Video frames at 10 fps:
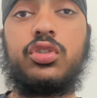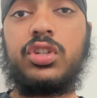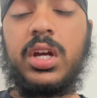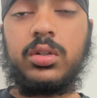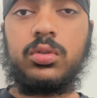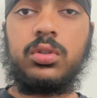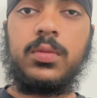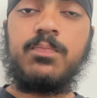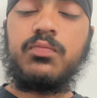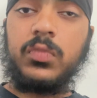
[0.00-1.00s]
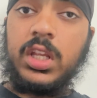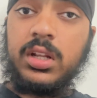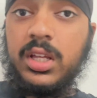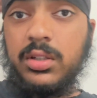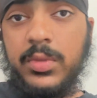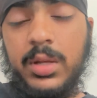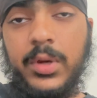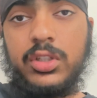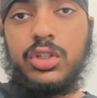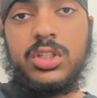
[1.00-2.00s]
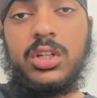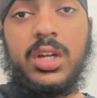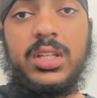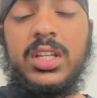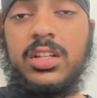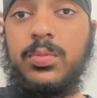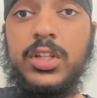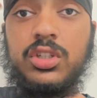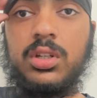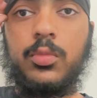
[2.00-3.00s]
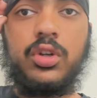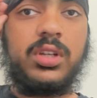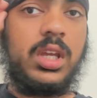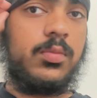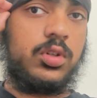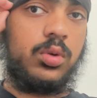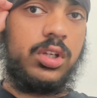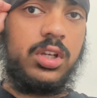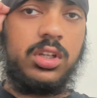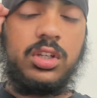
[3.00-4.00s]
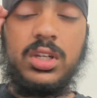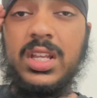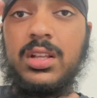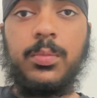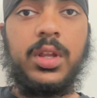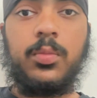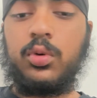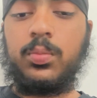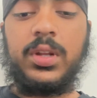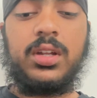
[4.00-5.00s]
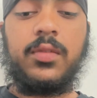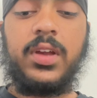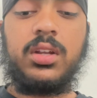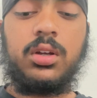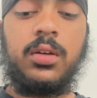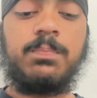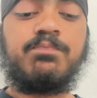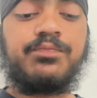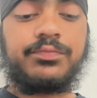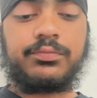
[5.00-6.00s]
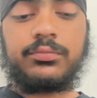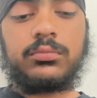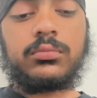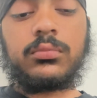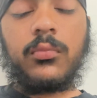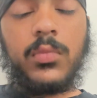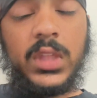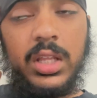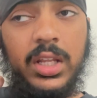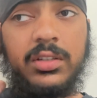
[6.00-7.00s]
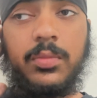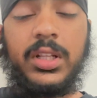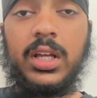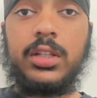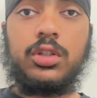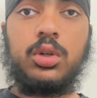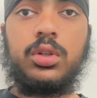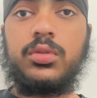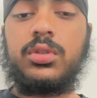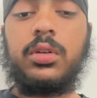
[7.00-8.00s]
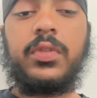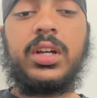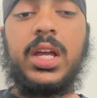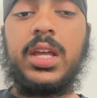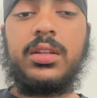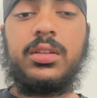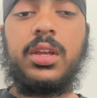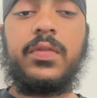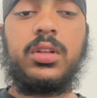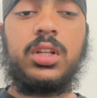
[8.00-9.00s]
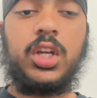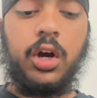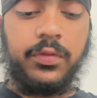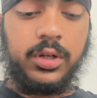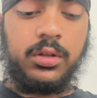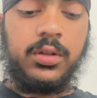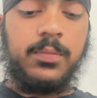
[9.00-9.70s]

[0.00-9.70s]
channels, and that's something that Manchester United need, especially in the modern game as well. You need to be a ball-playing defender. And that's something that Antonio Silva can definitely offer.